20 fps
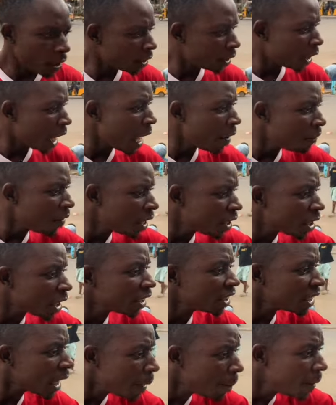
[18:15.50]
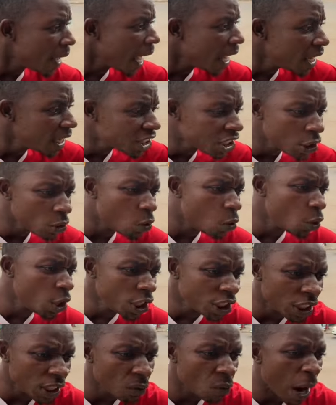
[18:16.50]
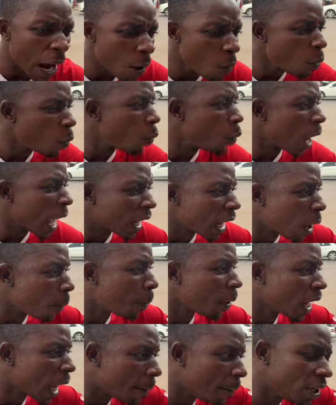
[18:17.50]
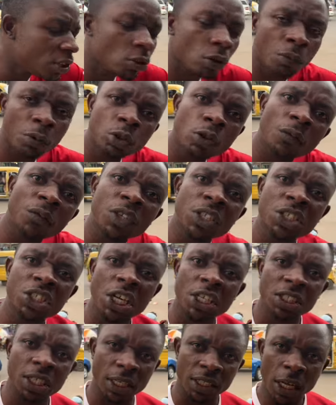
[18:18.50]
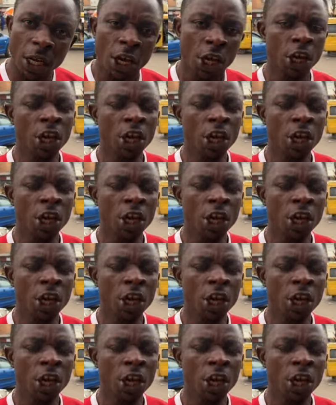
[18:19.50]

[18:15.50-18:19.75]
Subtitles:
Give me any single reason why we will allow Bola Ahmed Tinubu to finish 8 years.